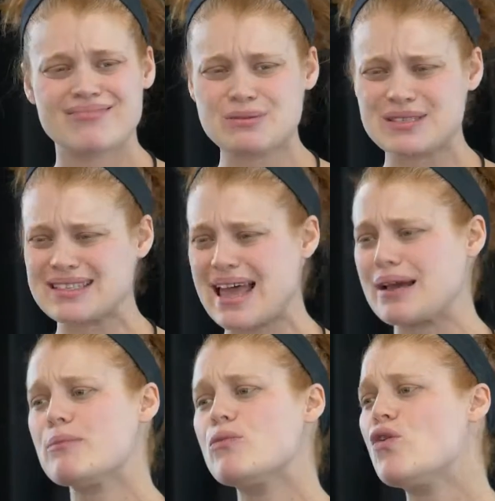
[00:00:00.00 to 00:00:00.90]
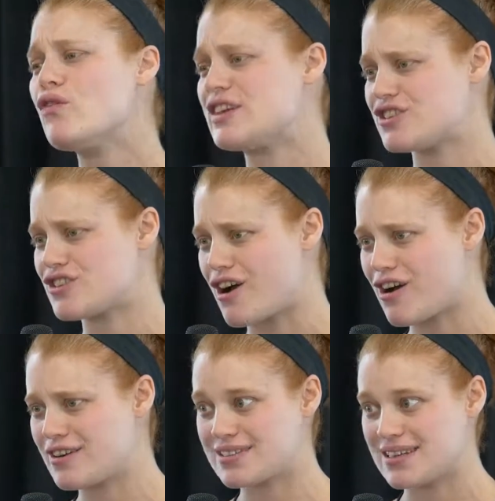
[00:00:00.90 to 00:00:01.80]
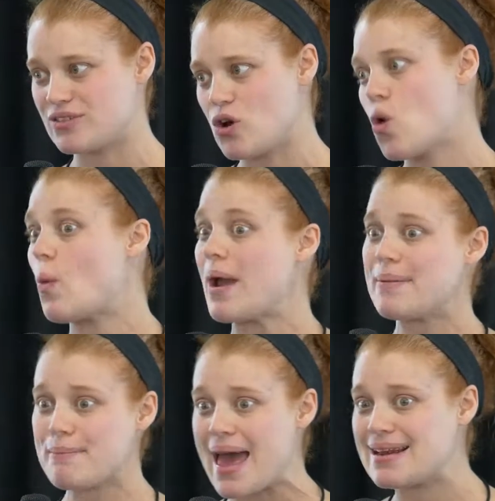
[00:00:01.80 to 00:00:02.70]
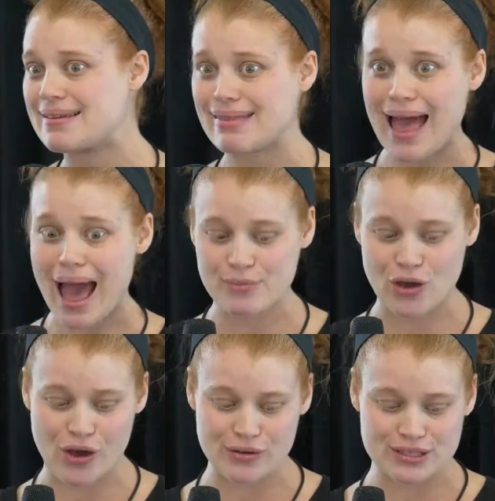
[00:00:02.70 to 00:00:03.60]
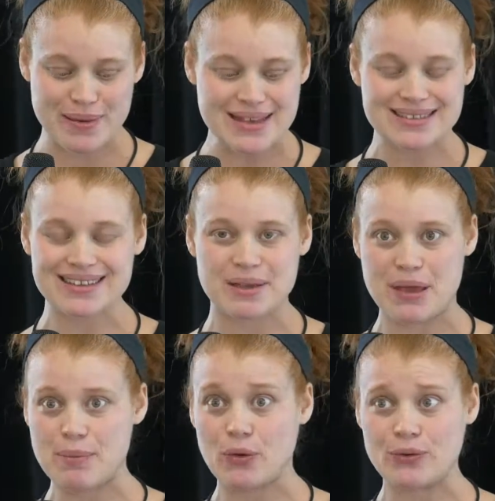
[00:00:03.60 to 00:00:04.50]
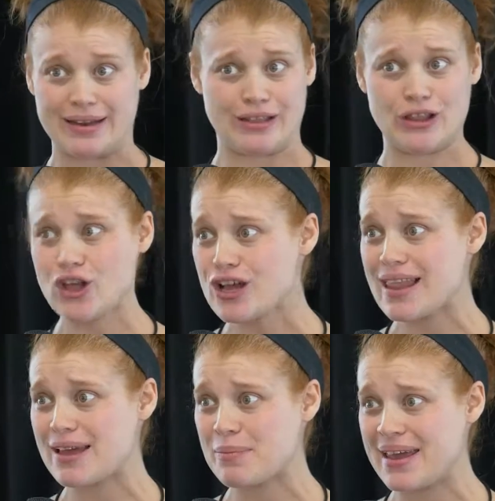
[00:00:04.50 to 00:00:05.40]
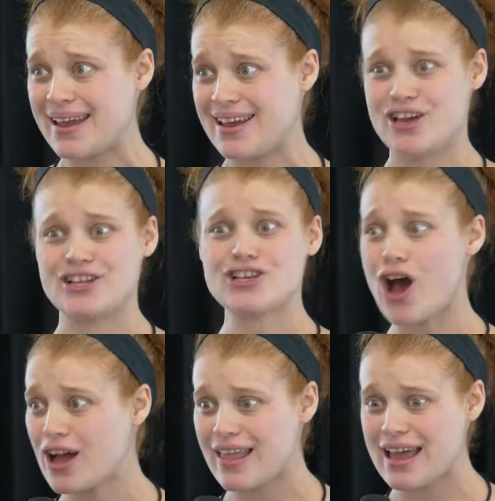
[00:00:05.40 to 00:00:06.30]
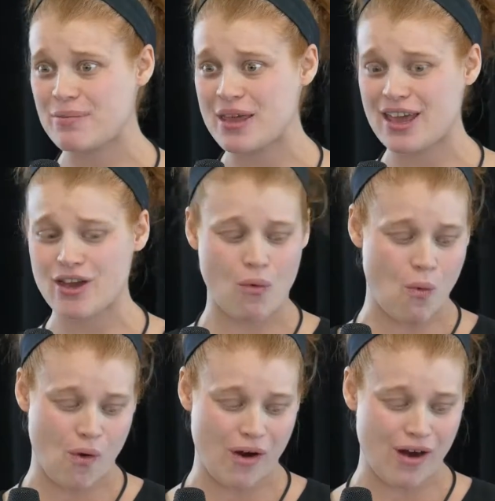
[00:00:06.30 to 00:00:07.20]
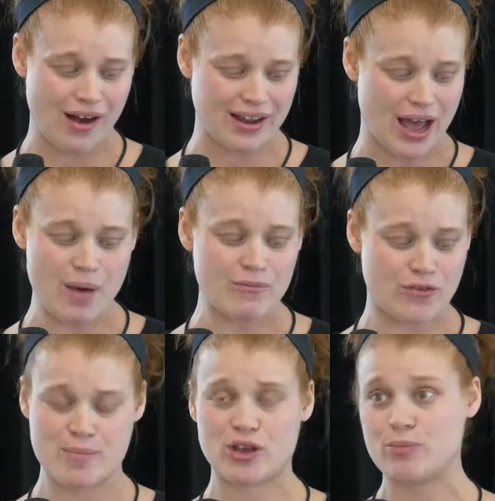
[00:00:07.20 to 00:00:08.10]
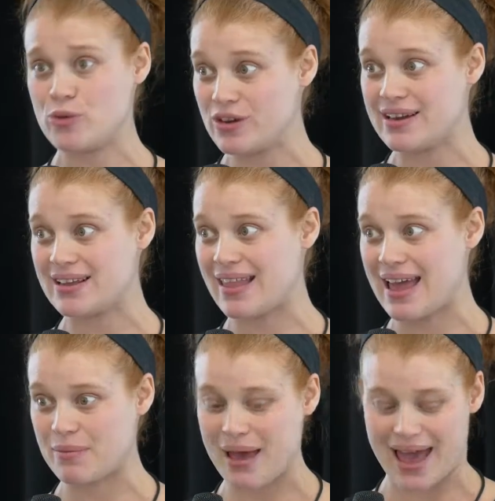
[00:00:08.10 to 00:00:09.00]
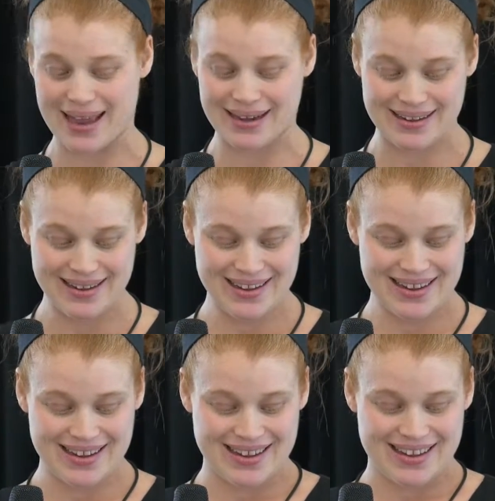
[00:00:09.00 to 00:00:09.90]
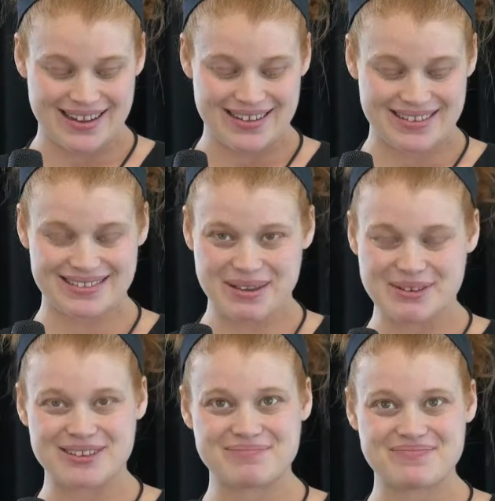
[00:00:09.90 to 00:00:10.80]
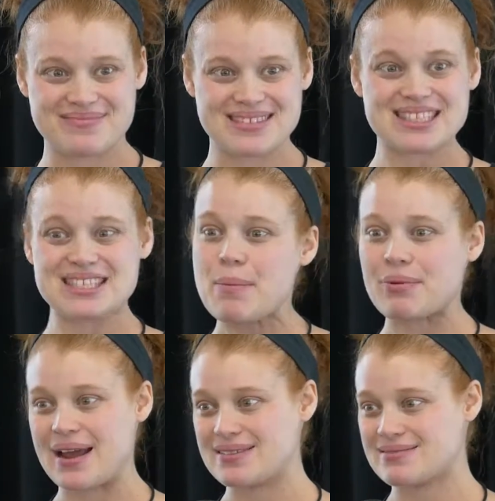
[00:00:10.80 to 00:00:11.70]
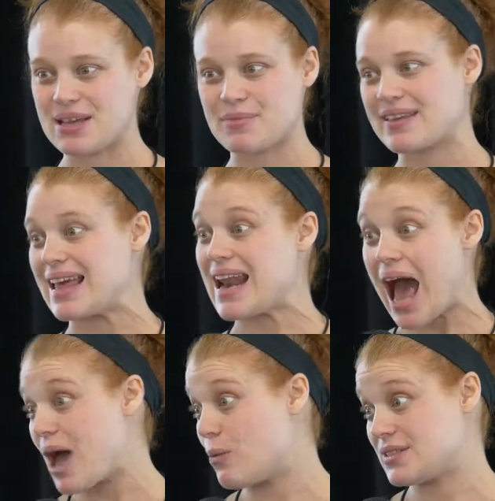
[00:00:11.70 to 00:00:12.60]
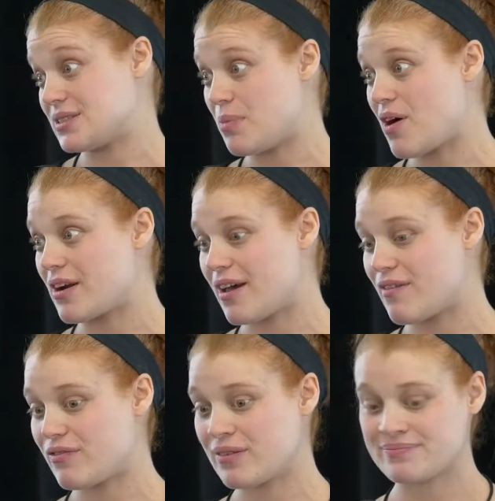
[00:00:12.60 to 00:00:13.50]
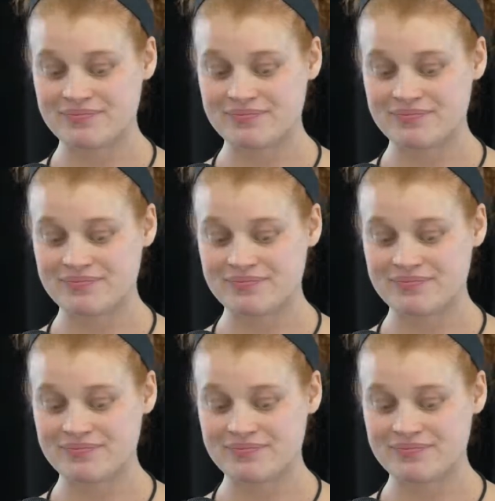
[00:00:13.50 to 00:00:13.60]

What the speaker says: it was like movie stars and white men in lab coats, basically people who didn't look like me, talk like me, or come from a community like mine. They were separate, something that I wasn't a part of.